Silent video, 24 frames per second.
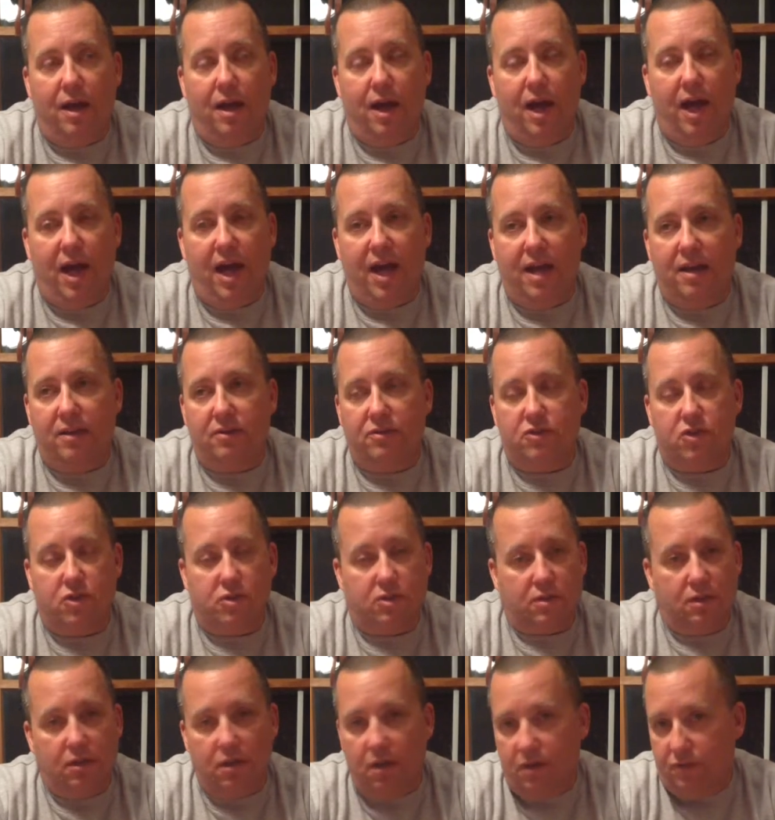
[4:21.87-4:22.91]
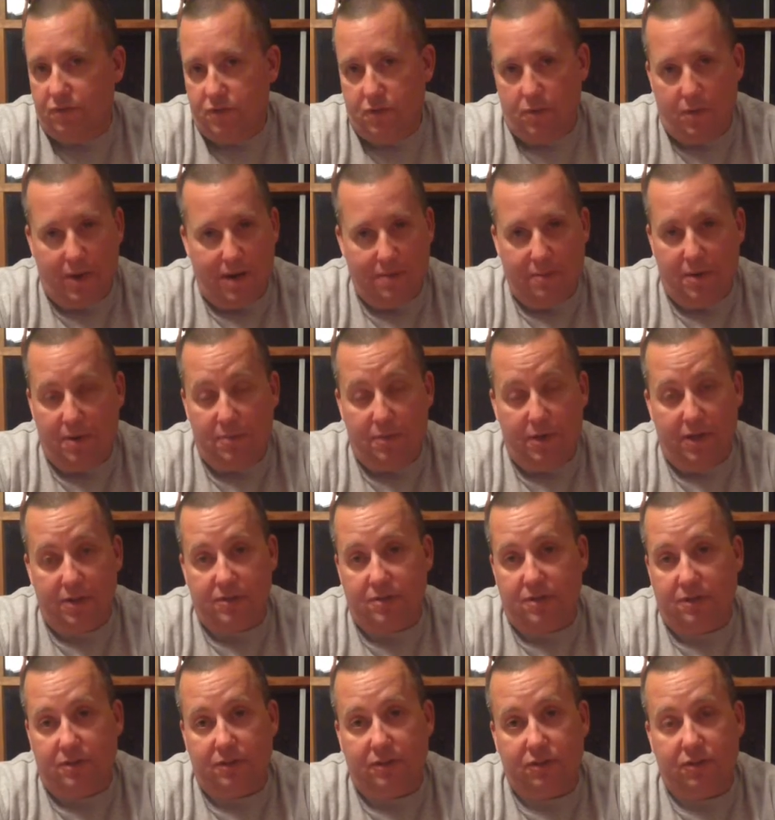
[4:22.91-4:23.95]
I just love to ride my
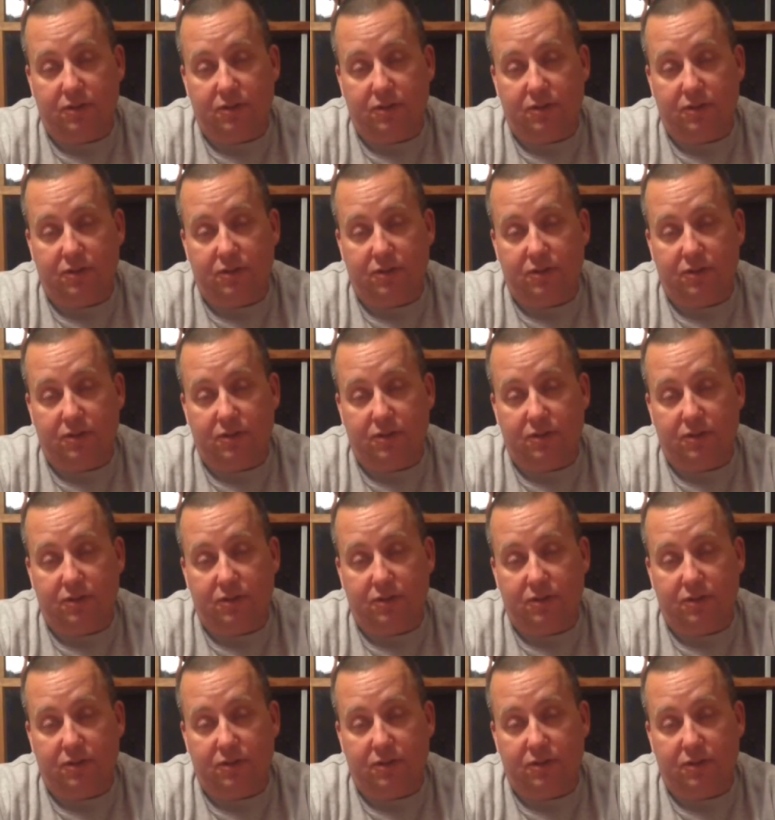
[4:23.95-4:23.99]
bicycle.